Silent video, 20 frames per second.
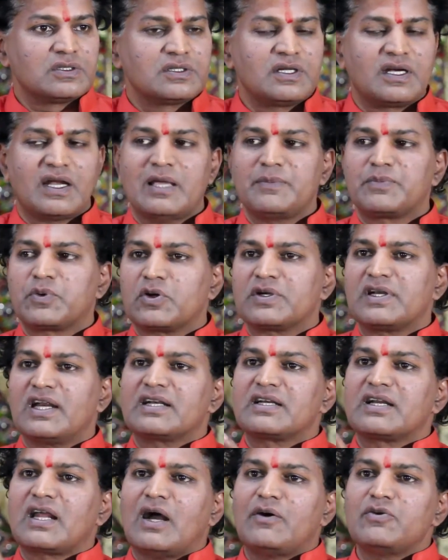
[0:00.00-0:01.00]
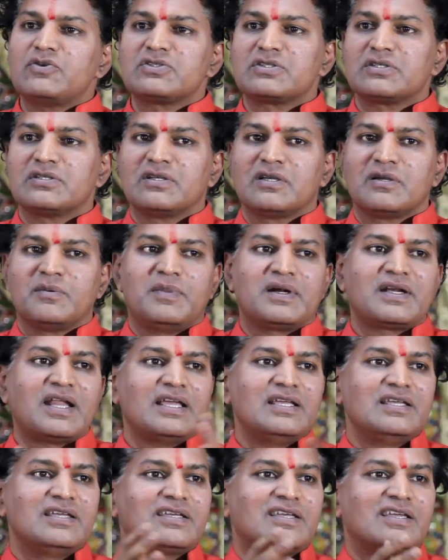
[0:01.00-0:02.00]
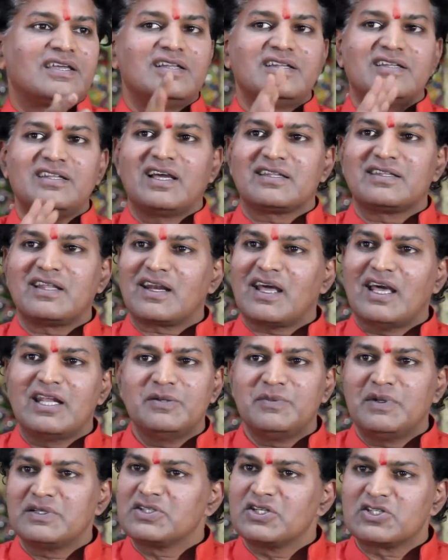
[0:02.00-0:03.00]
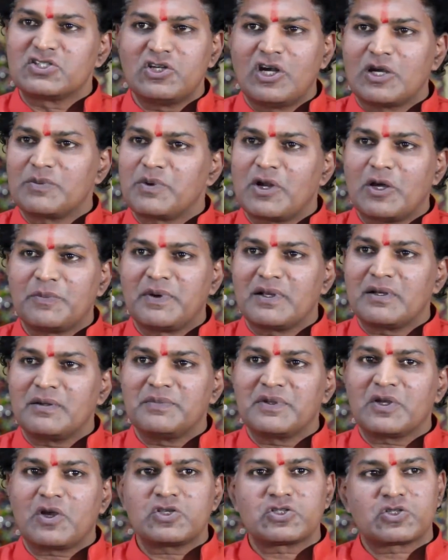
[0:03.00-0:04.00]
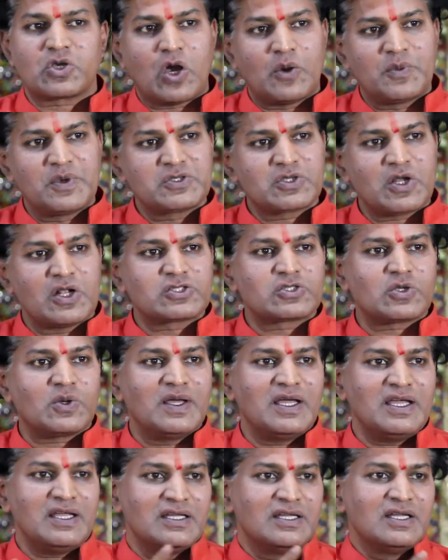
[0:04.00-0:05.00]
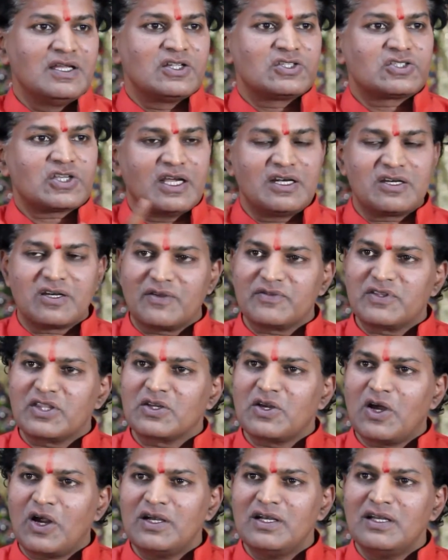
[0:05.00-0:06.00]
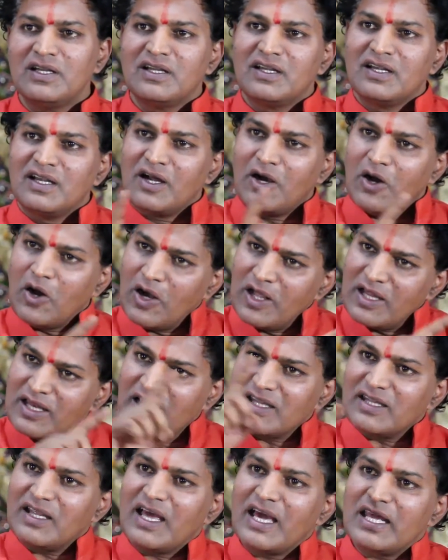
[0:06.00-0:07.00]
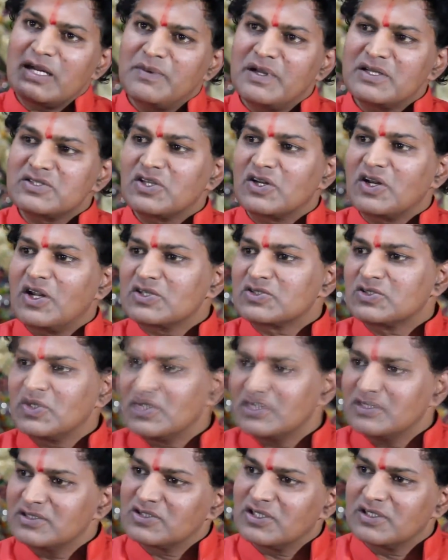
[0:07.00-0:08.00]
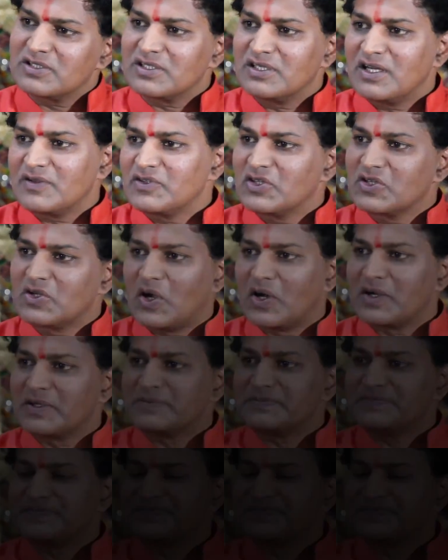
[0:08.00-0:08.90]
That I protect cows, but I kill the other animals, it's not proper, because cow is also a child of the God. All animals are also children of the God.